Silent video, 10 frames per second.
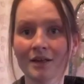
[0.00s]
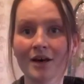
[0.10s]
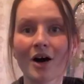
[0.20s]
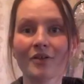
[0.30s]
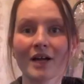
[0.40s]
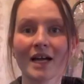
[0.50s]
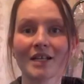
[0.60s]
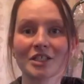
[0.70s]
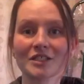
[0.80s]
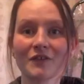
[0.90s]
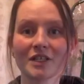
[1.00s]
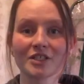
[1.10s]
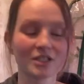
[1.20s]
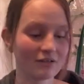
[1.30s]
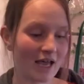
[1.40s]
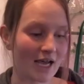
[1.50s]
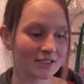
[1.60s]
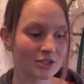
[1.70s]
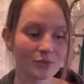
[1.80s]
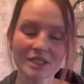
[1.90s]
All right, I just finished the
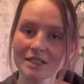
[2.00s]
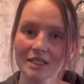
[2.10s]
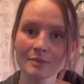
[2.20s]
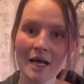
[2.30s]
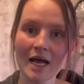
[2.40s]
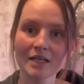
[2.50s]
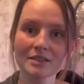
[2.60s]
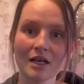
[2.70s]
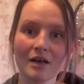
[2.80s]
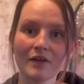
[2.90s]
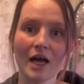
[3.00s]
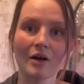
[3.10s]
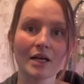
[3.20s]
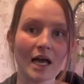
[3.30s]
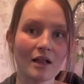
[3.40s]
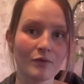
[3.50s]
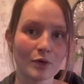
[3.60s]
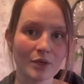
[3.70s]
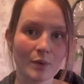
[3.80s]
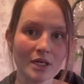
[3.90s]
last 3 6-packs of our
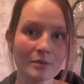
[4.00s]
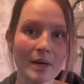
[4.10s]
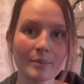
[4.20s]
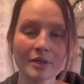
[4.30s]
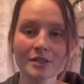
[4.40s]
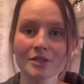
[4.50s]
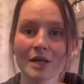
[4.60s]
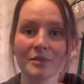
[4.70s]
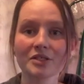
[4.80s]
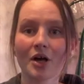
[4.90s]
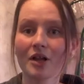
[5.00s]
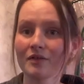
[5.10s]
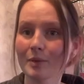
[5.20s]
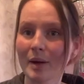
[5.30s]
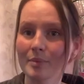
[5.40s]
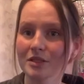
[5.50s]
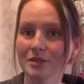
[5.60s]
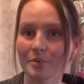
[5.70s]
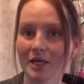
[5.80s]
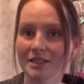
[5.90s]
California Wonder peppers. So that means all of our peppers
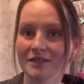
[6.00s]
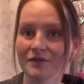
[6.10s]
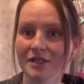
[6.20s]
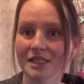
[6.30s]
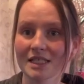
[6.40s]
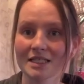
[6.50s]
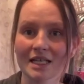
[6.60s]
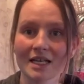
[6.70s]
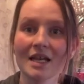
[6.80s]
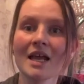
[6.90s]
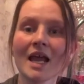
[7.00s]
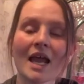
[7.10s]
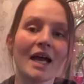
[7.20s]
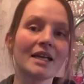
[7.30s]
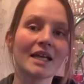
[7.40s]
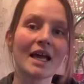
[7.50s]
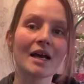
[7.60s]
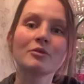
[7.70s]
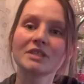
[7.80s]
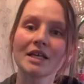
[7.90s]
are planted for the season. And again,
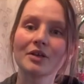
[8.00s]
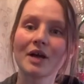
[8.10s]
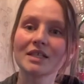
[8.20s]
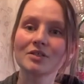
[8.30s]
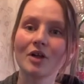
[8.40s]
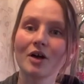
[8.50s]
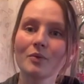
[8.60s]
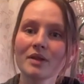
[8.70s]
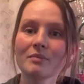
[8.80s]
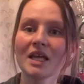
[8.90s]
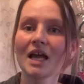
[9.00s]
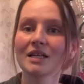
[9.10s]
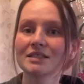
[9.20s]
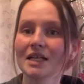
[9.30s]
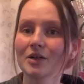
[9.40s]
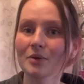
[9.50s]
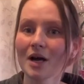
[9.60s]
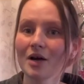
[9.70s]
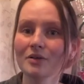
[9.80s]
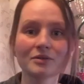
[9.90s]
I will take you guys along with me as they
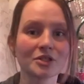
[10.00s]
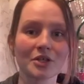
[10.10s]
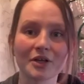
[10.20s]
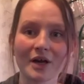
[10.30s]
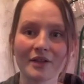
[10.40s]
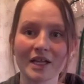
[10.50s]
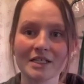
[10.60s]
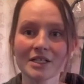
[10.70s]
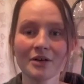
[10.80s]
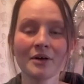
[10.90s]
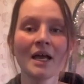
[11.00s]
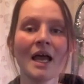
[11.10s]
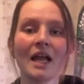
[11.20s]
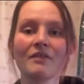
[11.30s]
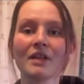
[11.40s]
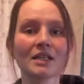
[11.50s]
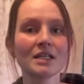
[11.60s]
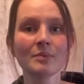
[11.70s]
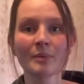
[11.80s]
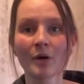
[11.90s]
grow and show you how they do. And if they need
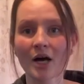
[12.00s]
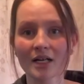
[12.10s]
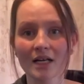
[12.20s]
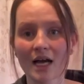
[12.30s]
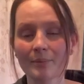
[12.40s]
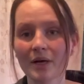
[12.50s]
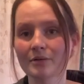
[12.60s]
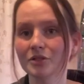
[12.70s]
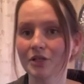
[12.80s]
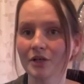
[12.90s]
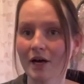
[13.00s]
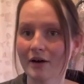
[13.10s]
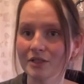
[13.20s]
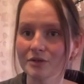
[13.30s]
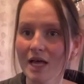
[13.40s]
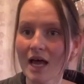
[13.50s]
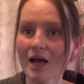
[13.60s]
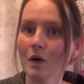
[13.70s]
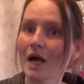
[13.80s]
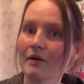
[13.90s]
to be potted up, I will show you how I do
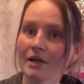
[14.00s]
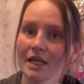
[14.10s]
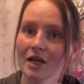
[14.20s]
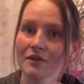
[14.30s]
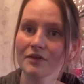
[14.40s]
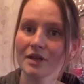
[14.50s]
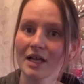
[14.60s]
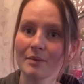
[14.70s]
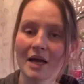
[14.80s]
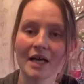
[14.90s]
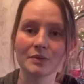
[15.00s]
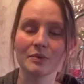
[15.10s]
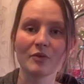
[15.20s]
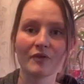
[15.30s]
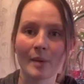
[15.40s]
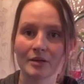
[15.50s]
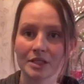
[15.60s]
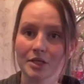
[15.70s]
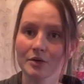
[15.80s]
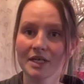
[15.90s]
that or how I care for them as we move them out
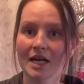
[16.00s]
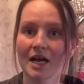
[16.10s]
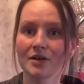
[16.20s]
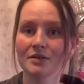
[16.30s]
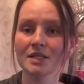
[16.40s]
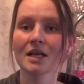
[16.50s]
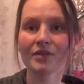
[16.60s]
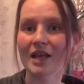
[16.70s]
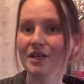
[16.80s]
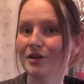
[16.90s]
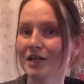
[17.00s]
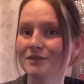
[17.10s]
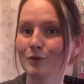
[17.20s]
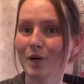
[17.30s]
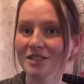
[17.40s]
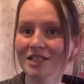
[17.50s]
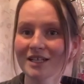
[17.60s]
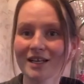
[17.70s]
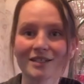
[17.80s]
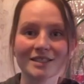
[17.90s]
to the greenhouse. Thank you guys for watching,
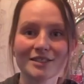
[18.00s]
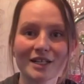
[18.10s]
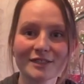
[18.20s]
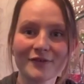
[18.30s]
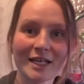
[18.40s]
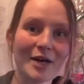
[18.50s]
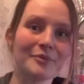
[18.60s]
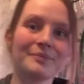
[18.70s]
and I'll see you next video.